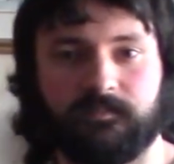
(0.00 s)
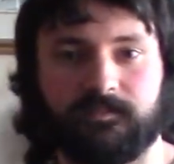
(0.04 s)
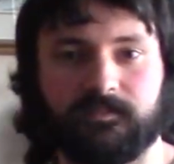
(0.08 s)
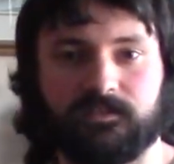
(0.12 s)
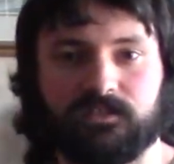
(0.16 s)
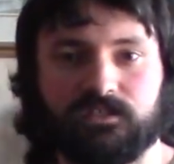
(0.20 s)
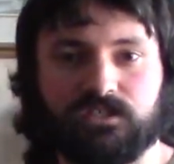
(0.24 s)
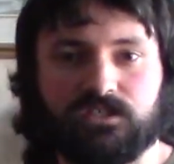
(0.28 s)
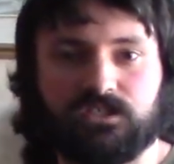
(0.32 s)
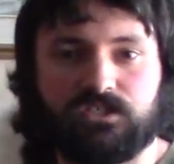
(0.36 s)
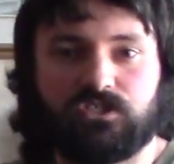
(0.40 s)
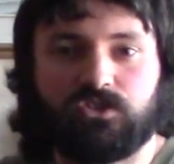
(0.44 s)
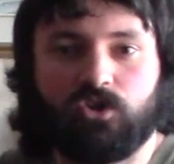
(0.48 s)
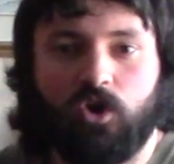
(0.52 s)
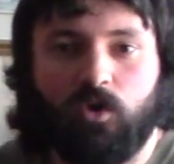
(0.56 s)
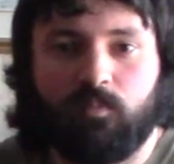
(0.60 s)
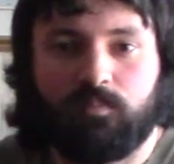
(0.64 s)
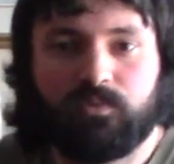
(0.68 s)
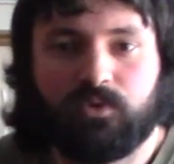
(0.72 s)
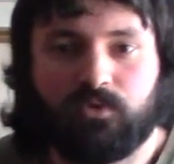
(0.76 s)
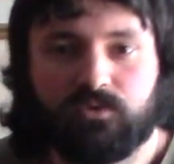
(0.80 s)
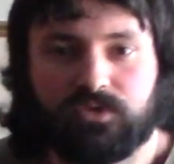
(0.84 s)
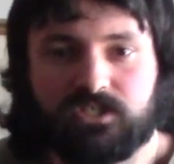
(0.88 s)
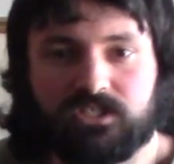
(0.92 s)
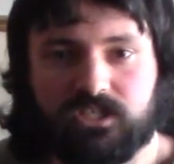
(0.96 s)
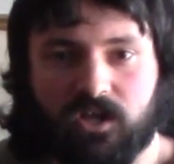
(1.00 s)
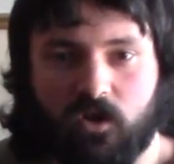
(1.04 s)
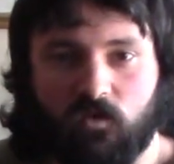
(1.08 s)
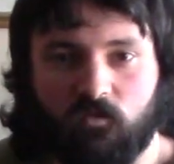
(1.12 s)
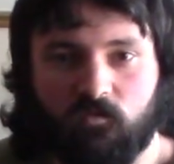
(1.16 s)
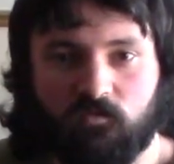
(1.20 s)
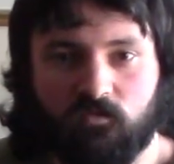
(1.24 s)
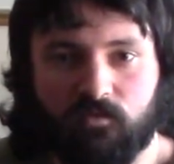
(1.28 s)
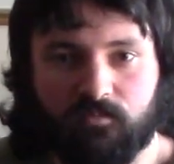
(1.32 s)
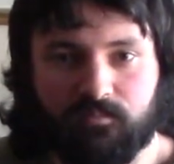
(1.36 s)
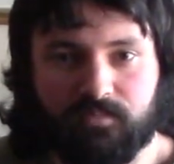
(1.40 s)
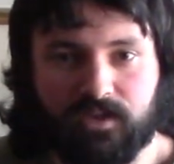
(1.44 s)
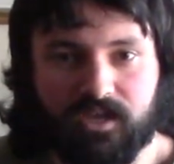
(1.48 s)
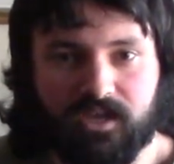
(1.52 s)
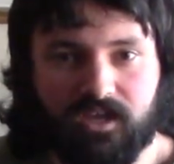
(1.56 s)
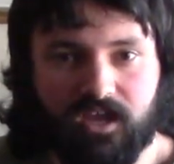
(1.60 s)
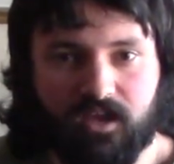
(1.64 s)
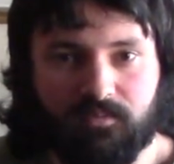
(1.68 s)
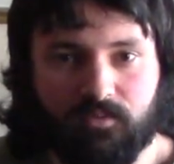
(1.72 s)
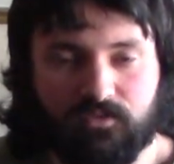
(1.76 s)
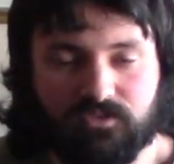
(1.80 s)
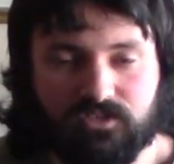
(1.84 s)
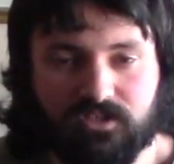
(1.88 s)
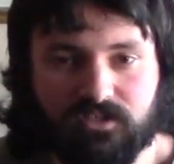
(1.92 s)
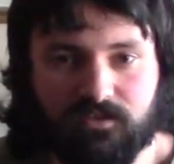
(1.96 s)
stop yourself from being
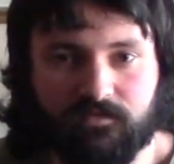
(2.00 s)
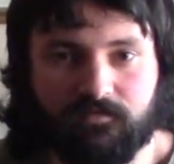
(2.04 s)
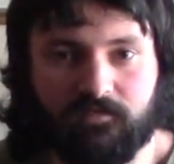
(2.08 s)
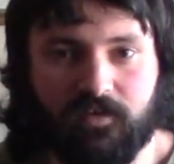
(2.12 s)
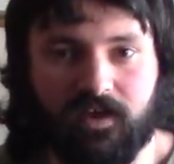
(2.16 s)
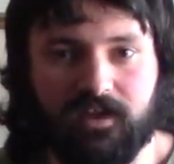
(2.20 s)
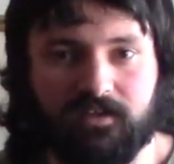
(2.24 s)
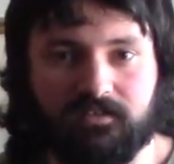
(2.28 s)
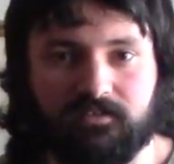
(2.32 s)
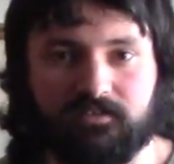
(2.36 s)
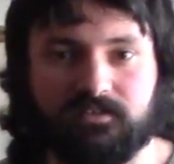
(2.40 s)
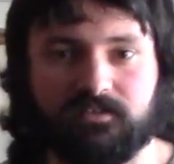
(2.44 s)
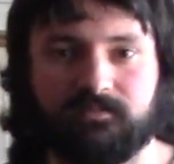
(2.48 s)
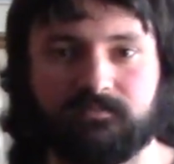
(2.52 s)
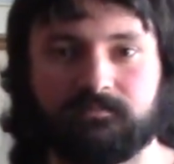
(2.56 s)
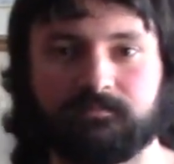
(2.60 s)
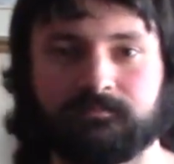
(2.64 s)
able to defend.